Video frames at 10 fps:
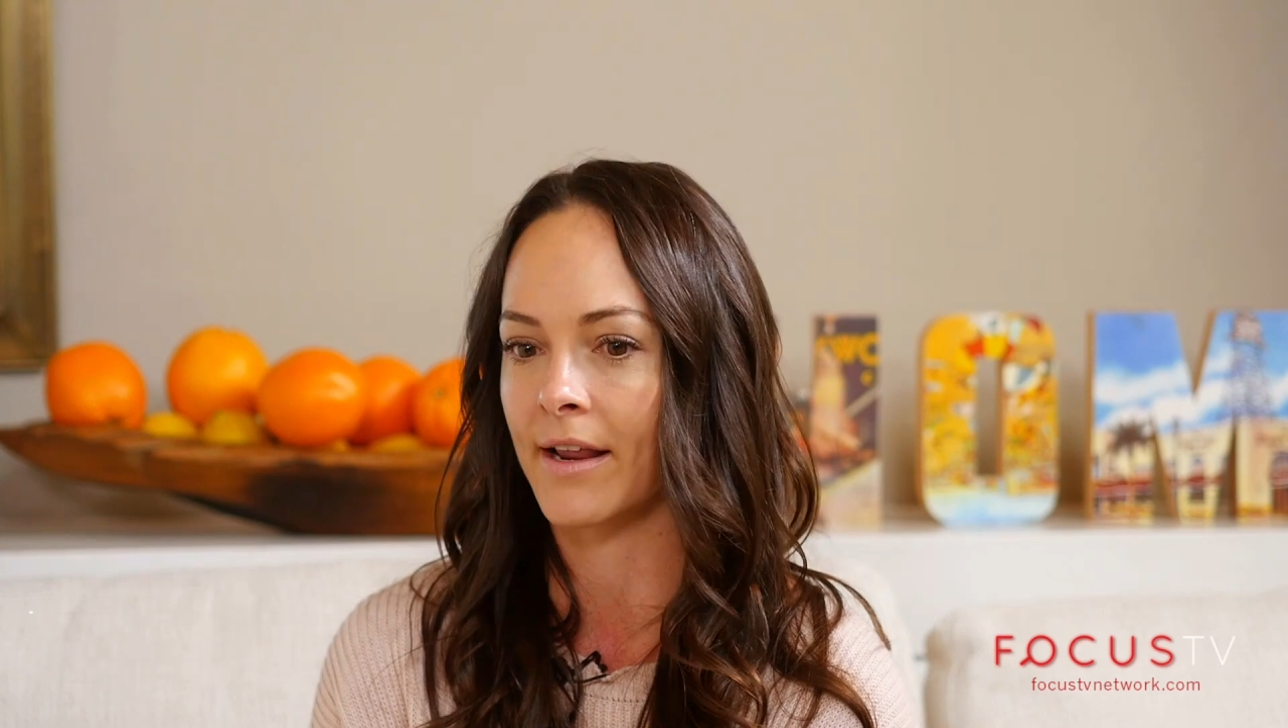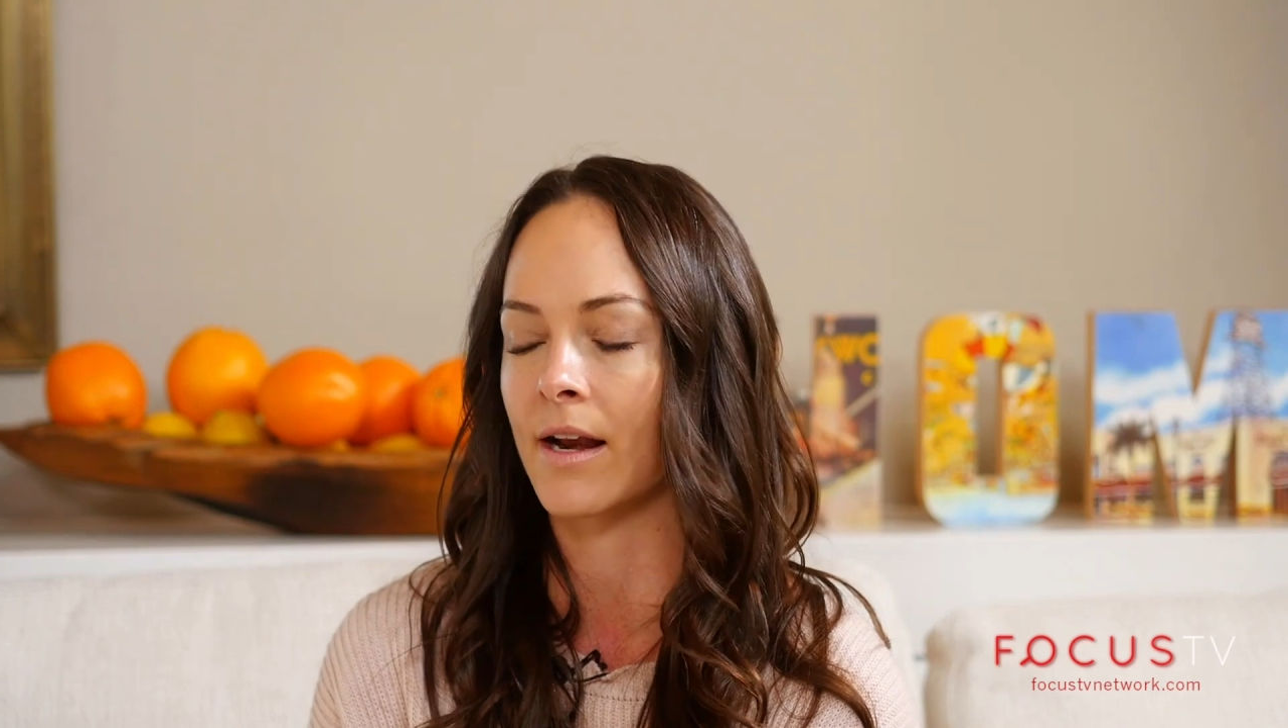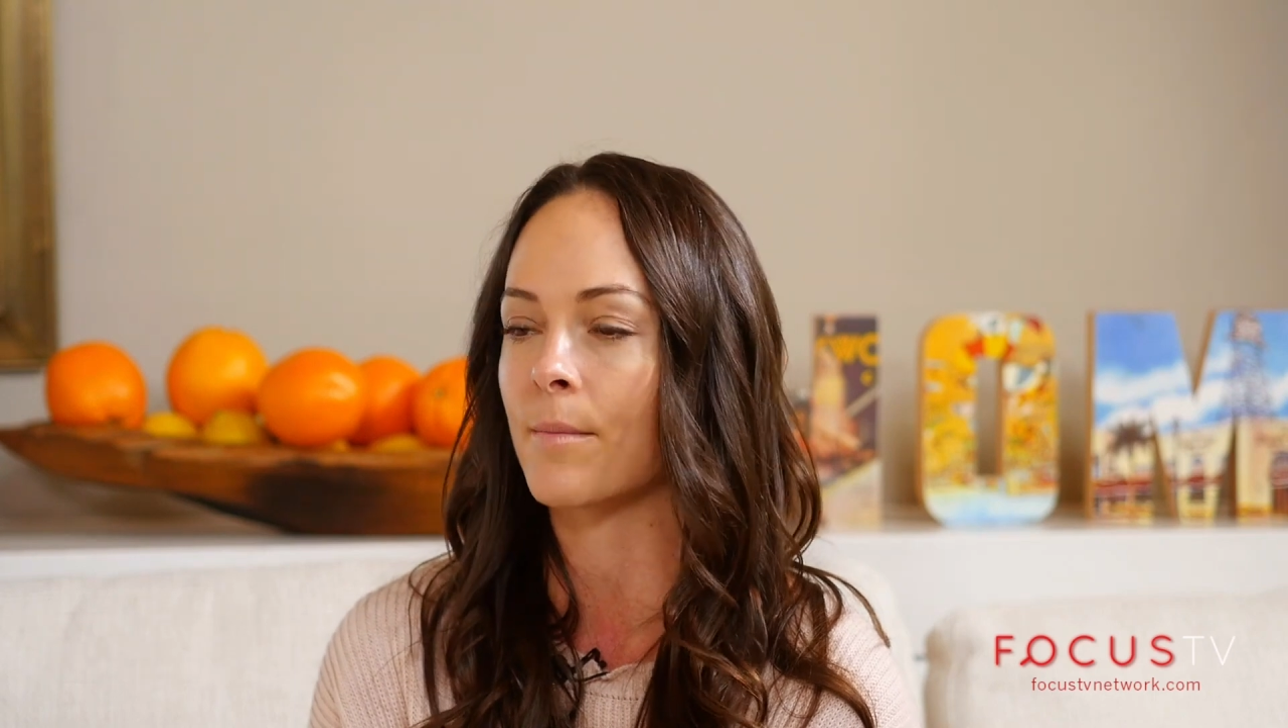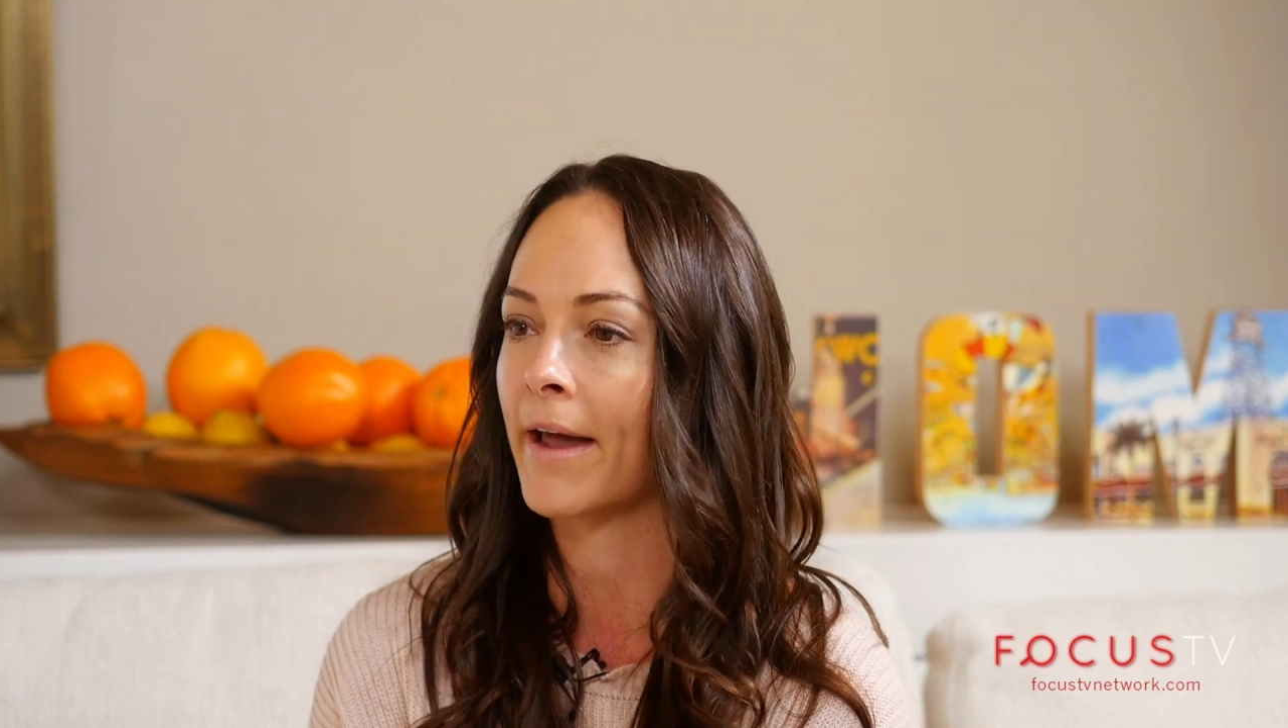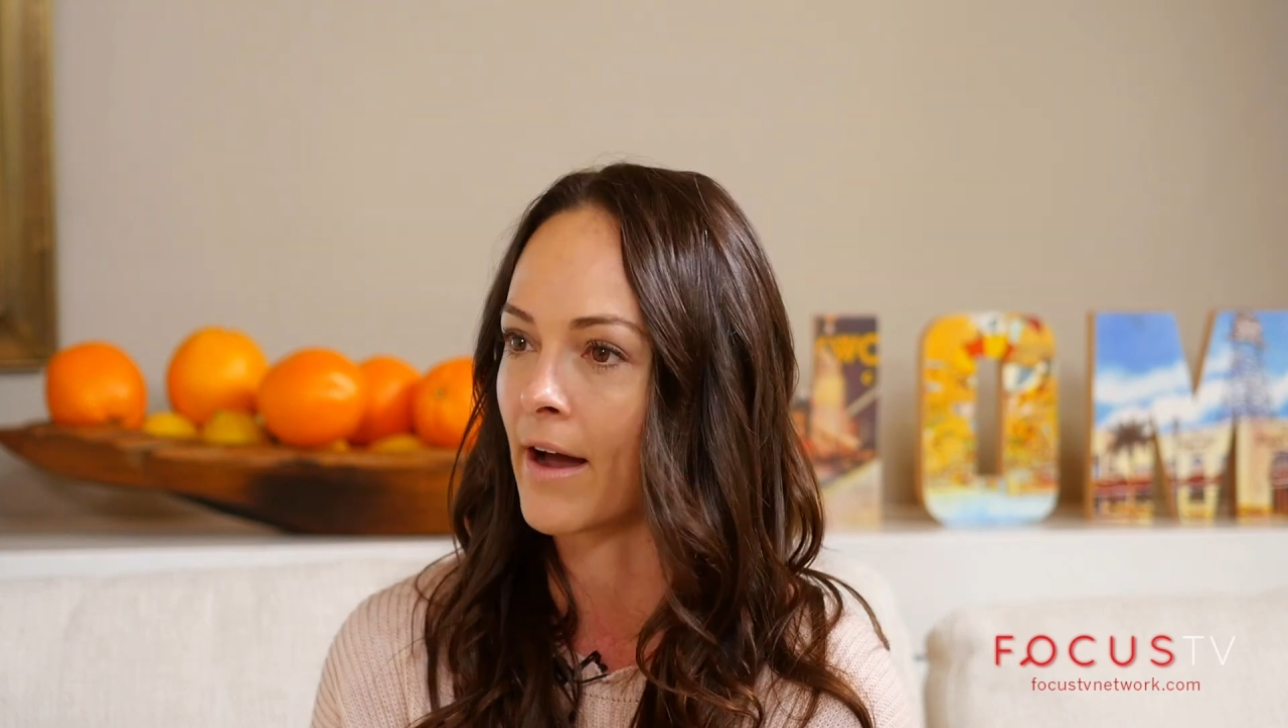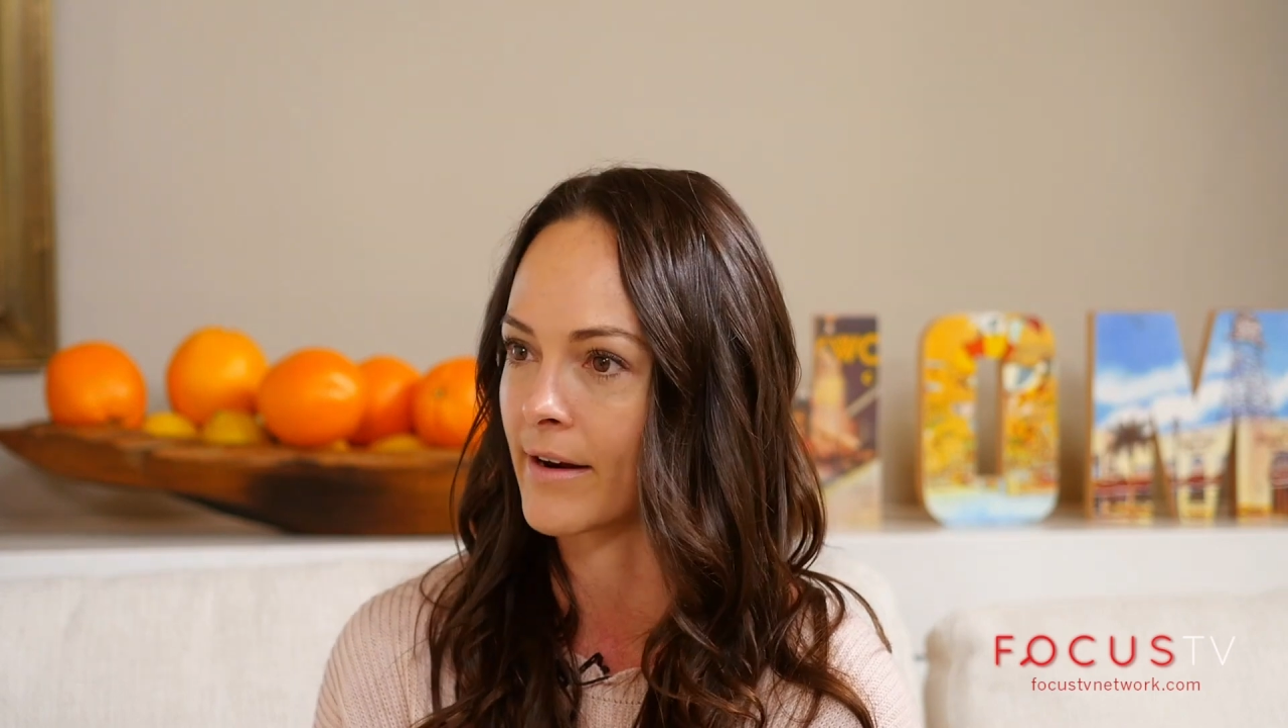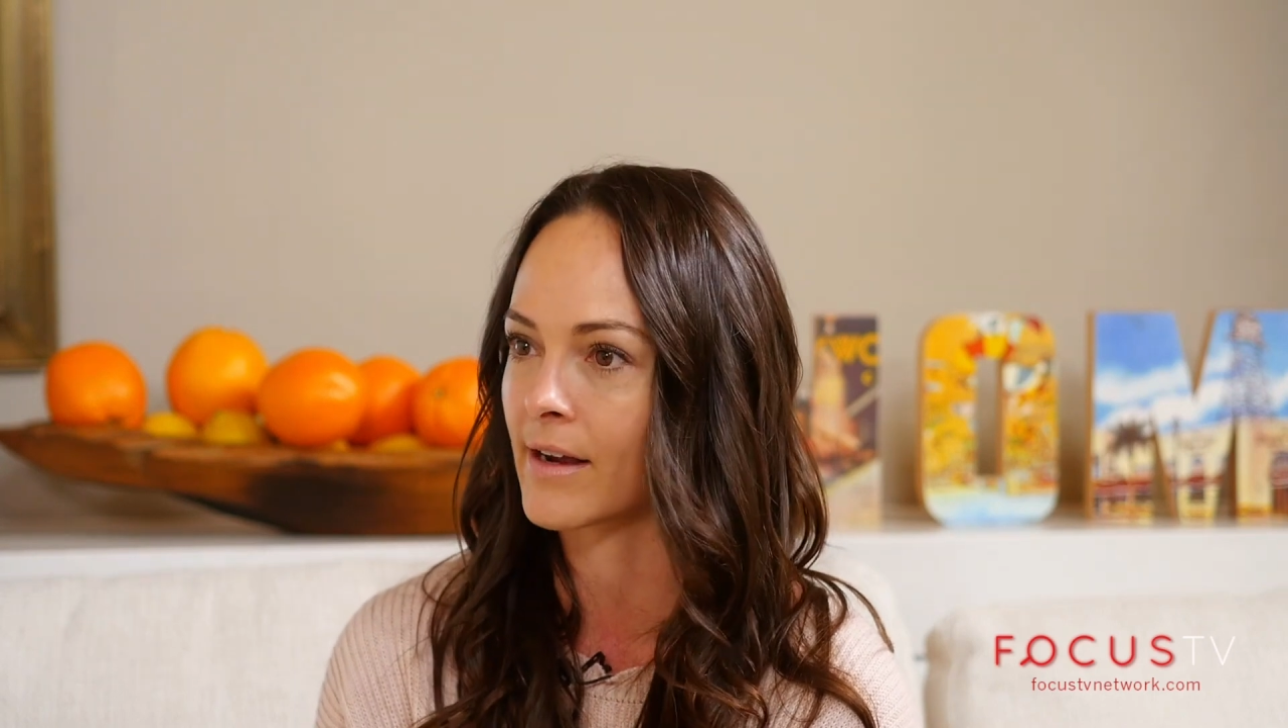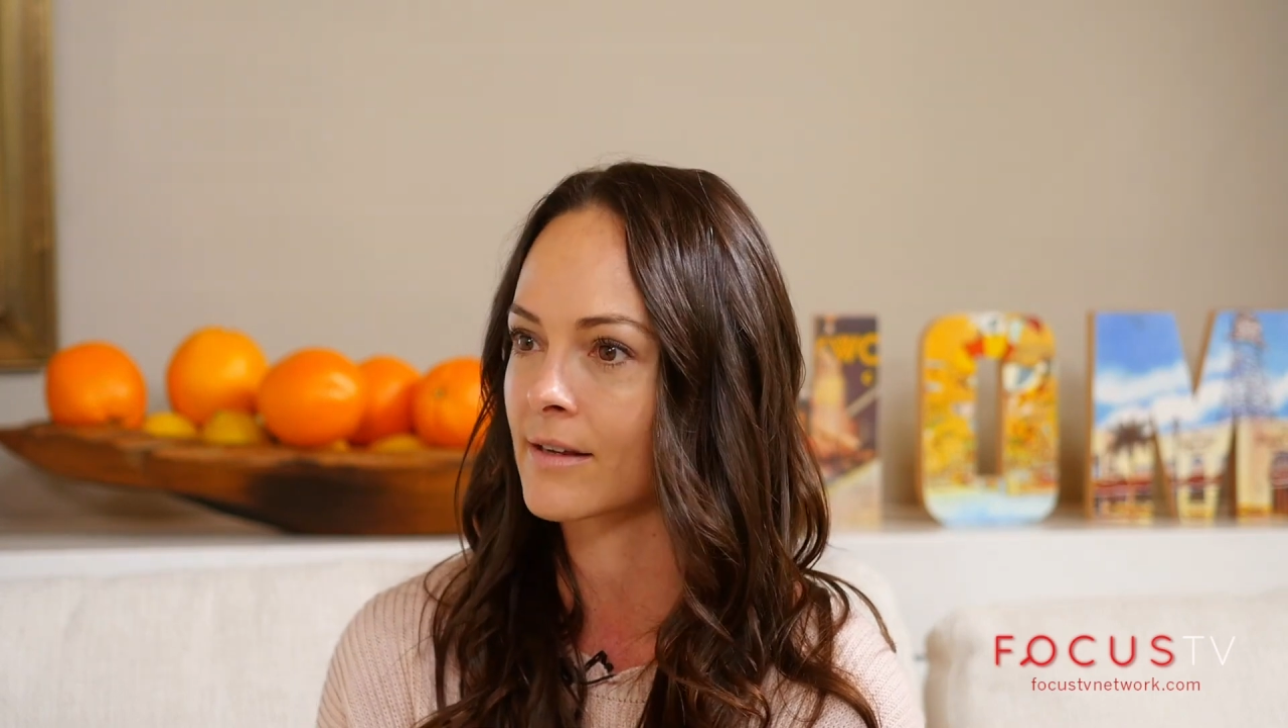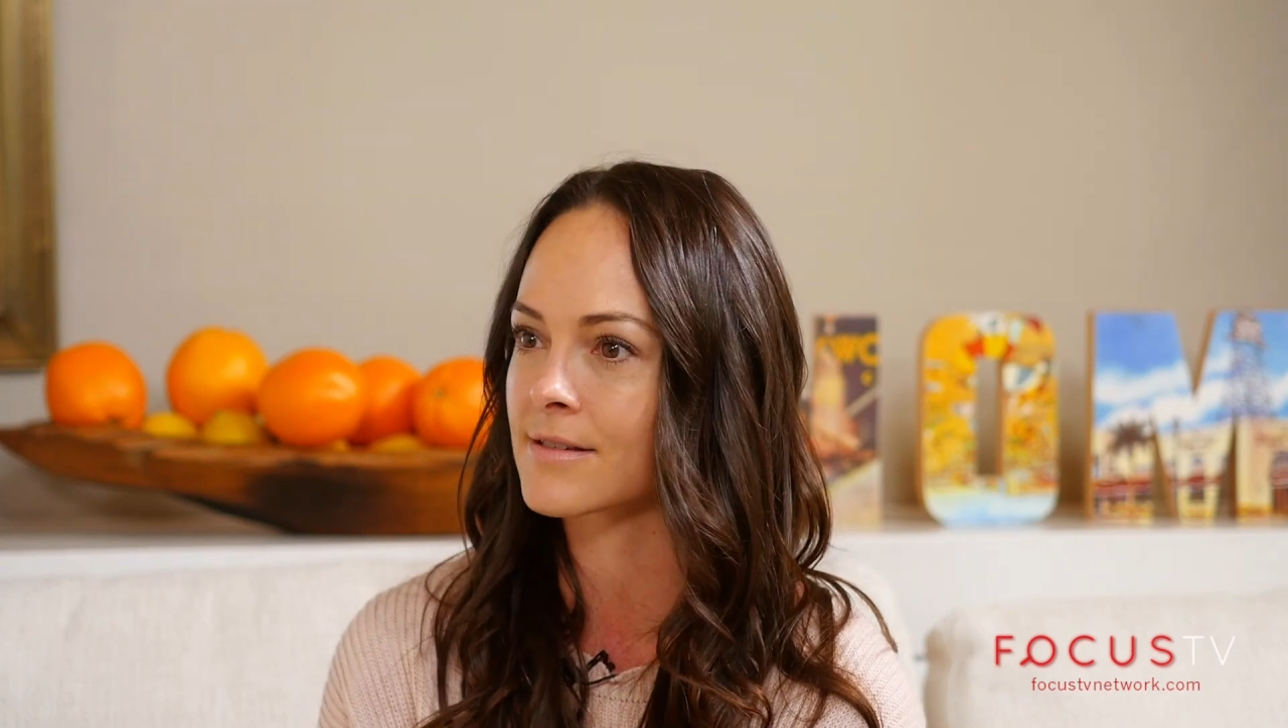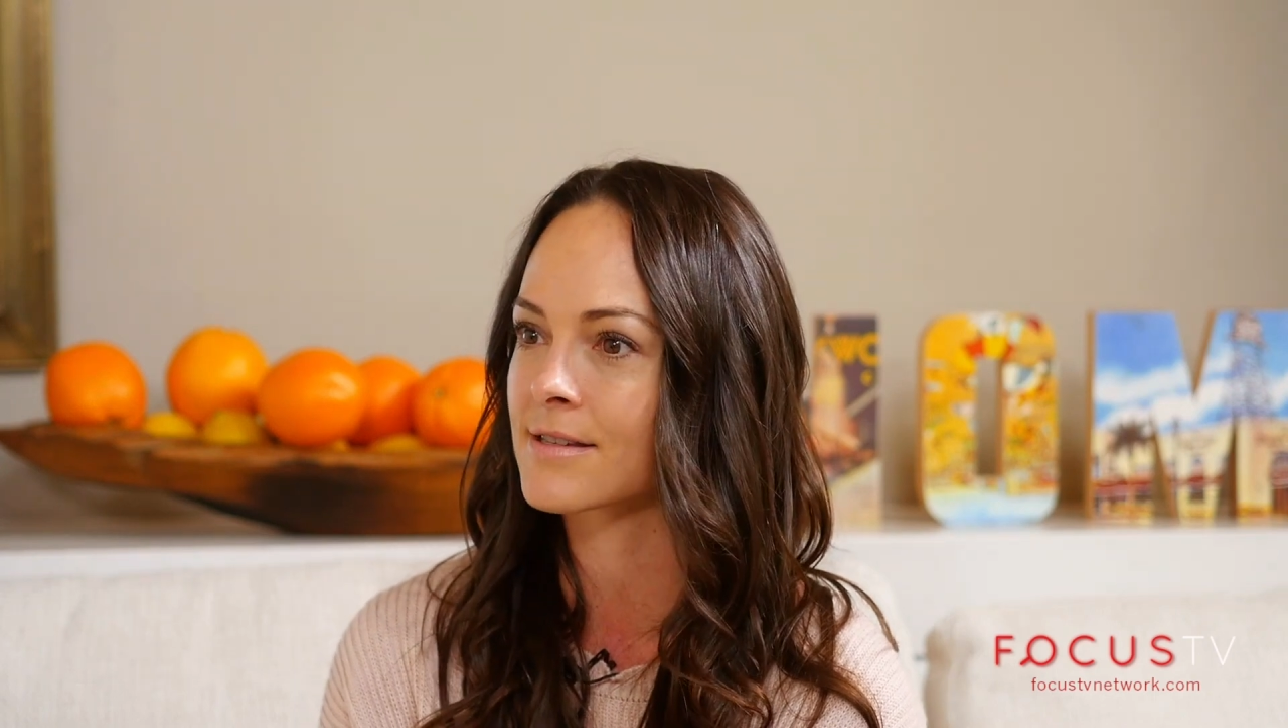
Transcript: antibiotics